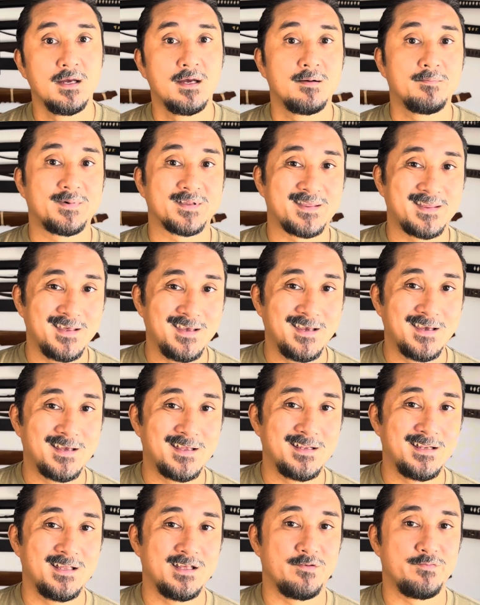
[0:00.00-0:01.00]
But
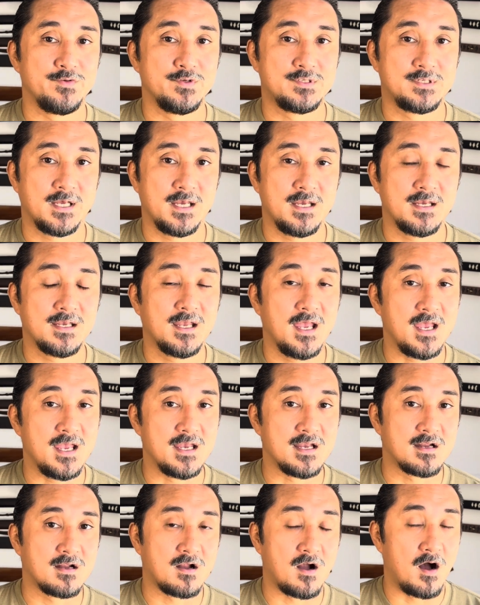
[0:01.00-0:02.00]
then if you take
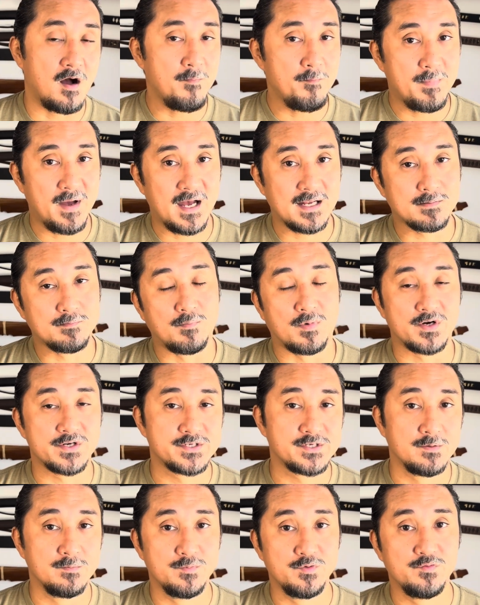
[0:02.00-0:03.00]
a combat
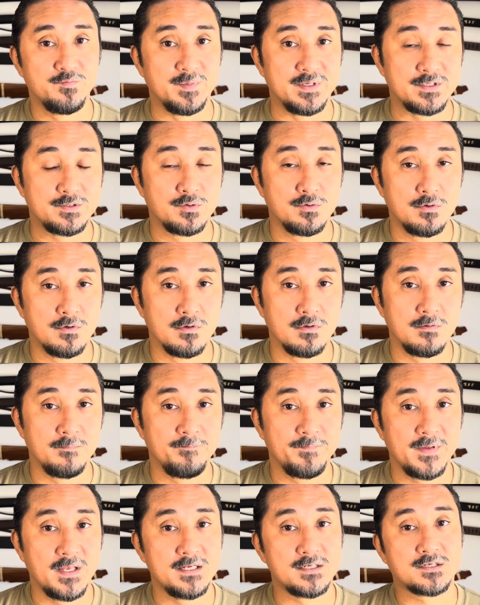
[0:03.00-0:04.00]
martial movement
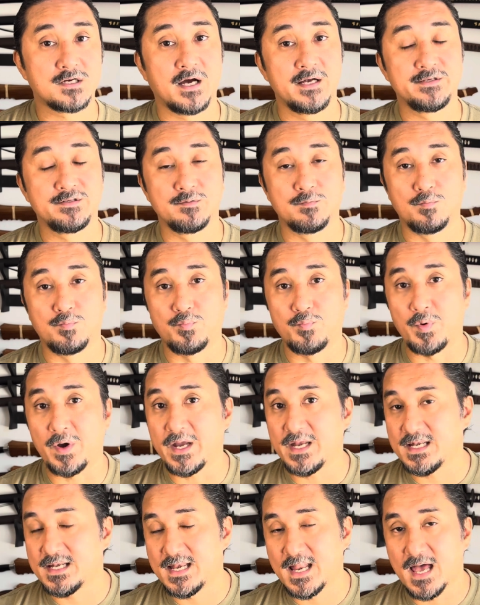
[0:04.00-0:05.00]
tool and try to
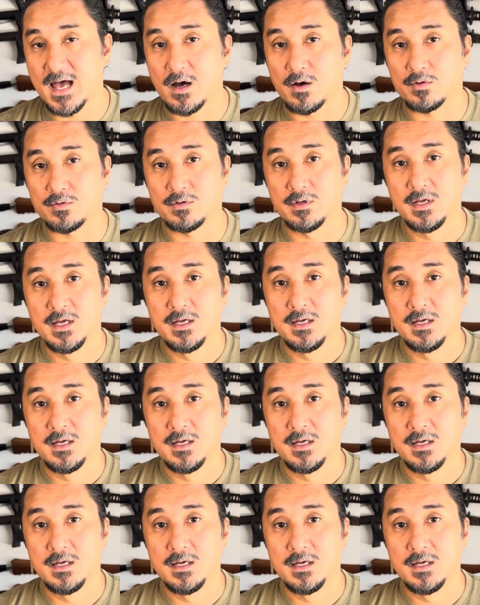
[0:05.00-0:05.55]
break down